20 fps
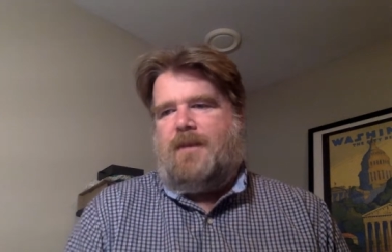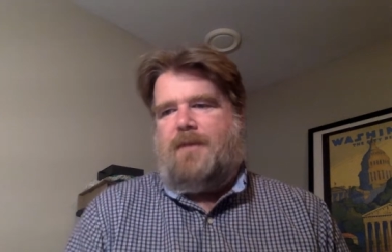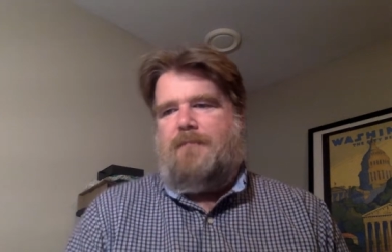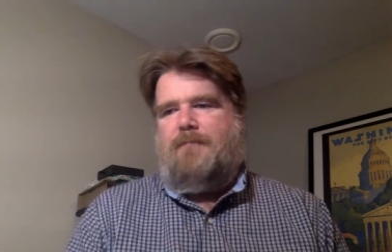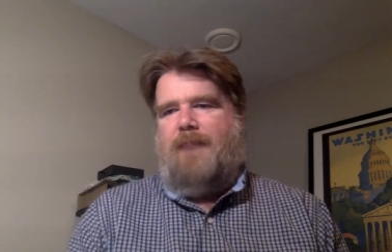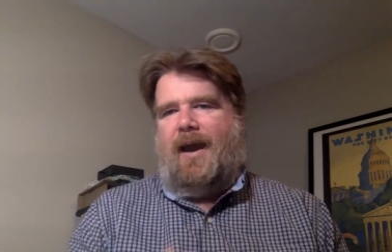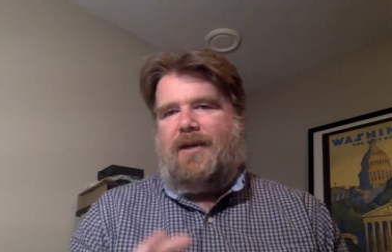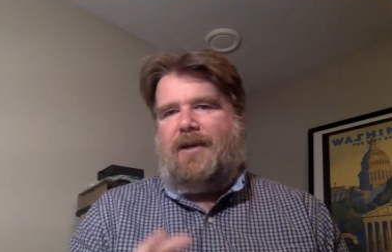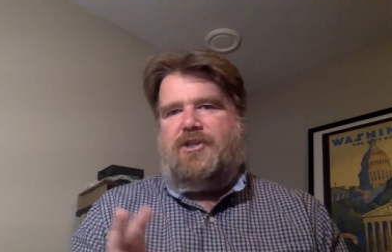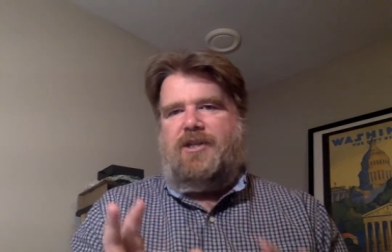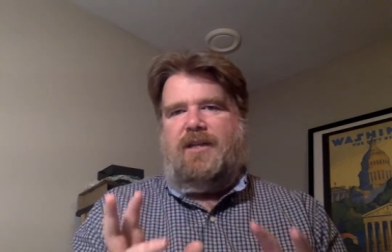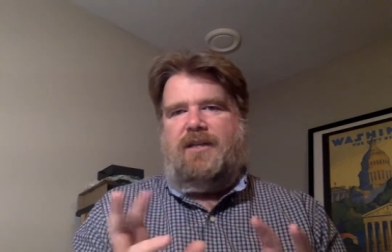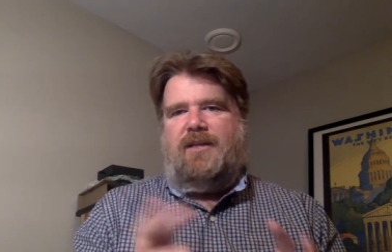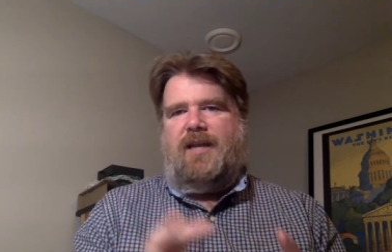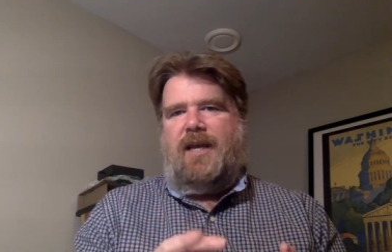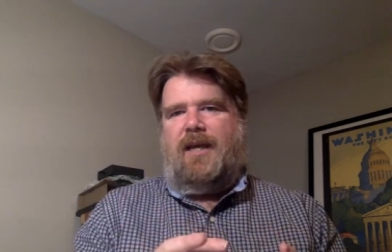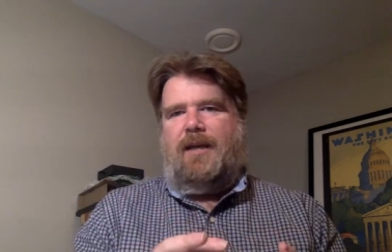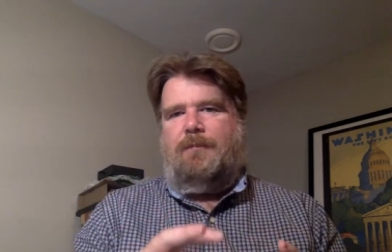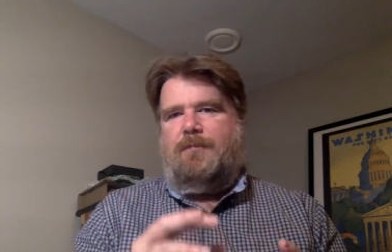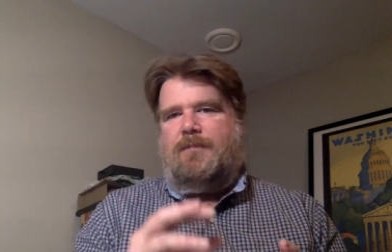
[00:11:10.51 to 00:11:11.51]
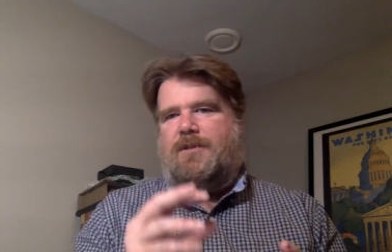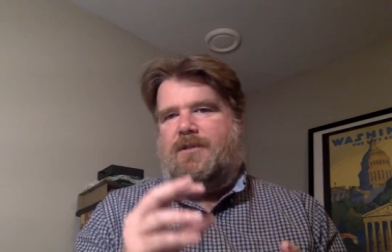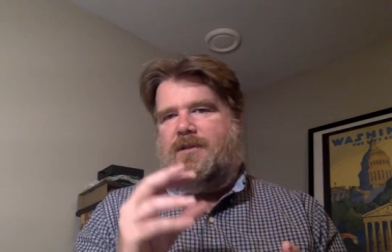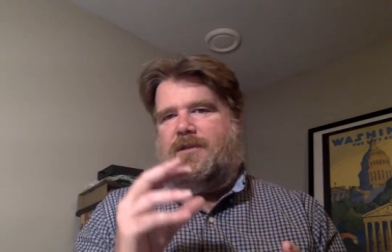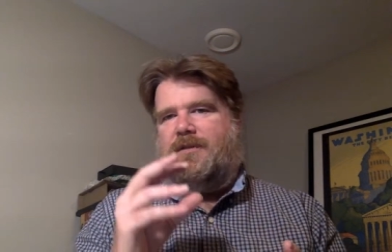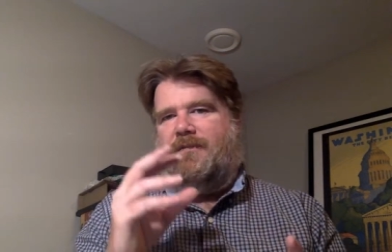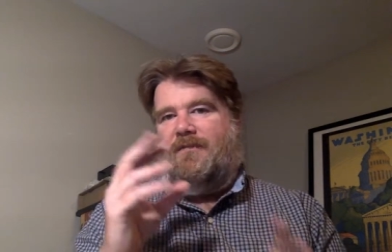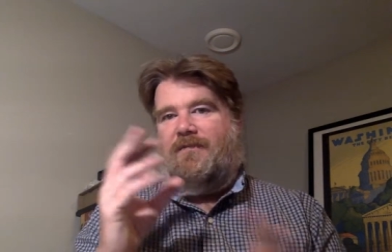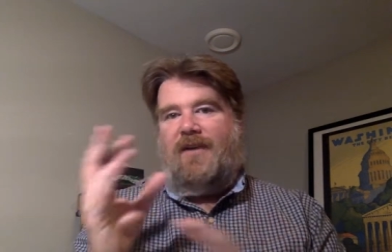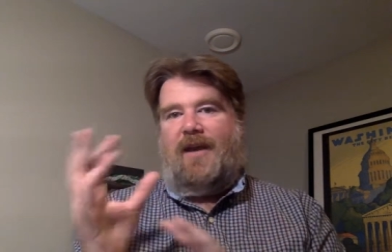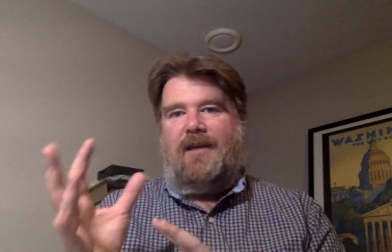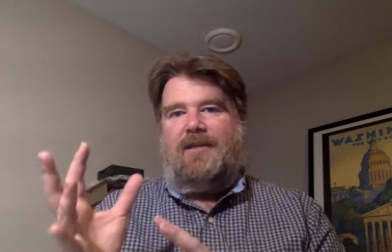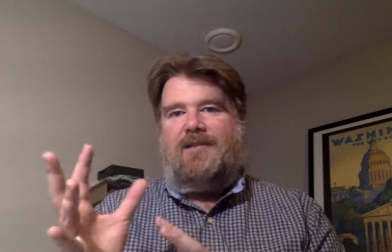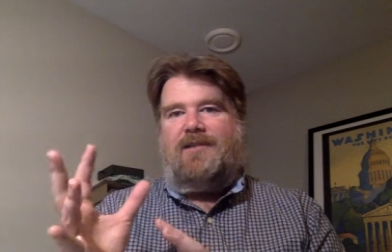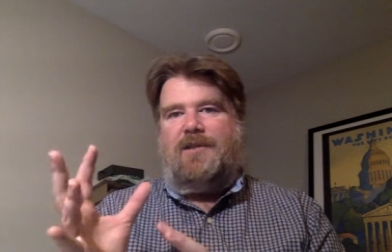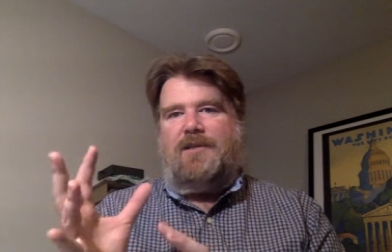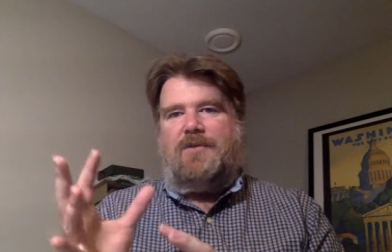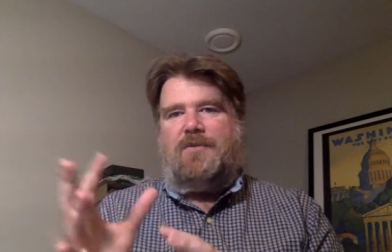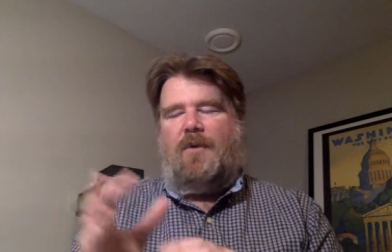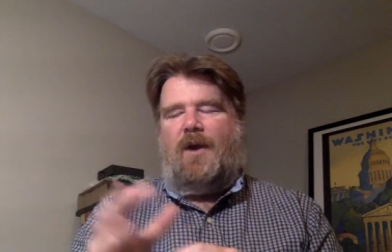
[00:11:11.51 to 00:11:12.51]
matching names to
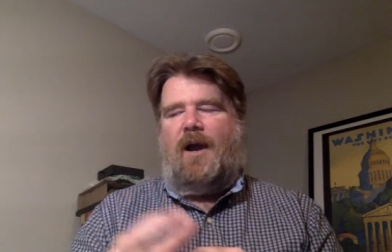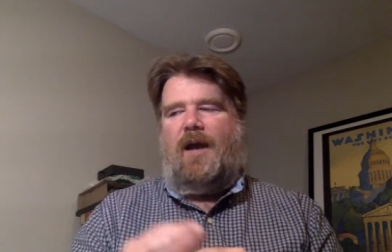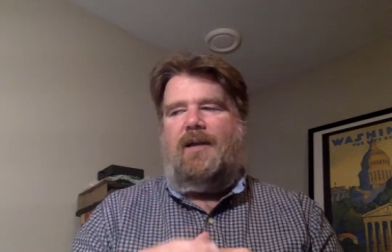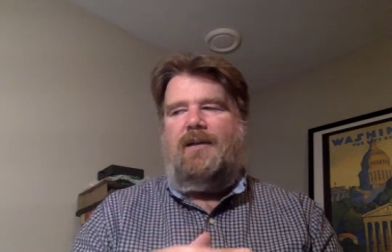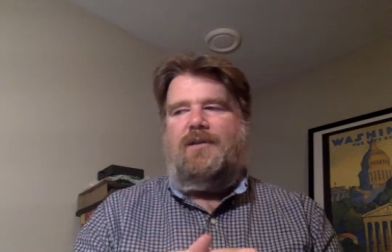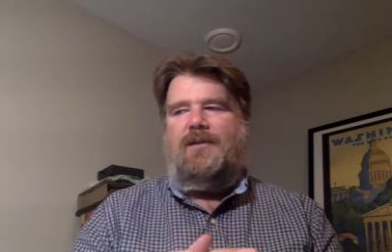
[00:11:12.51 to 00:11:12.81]
faces, right?